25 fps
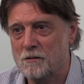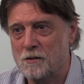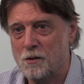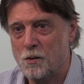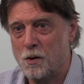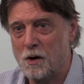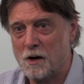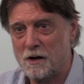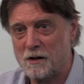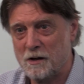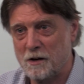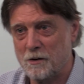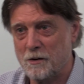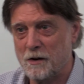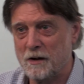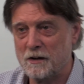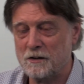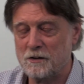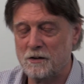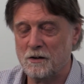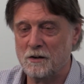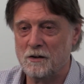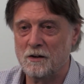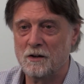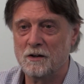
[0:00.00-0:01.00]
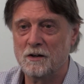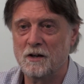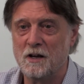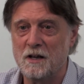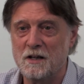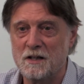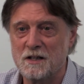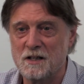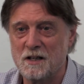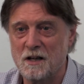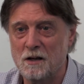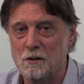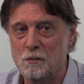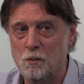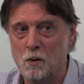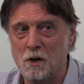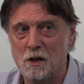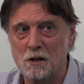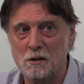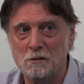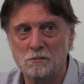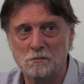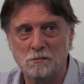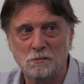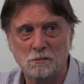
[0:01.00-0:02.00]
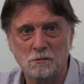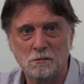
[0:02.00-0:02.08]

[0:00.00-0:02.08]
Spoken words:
choir director. And I said, well,